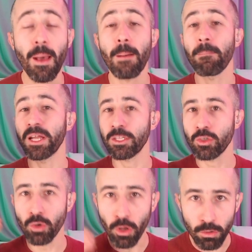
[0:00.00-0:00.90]
but
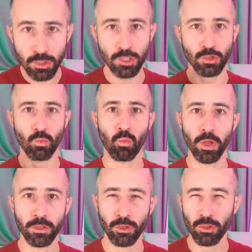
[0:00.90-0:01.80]
you also
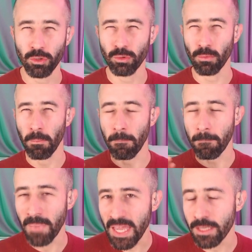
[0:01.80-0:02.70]
want to
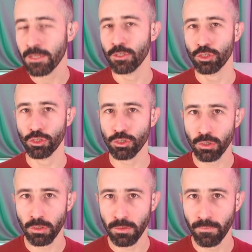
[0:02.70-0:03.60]
make
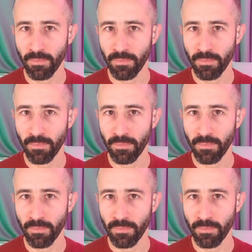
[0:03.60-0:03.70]
sure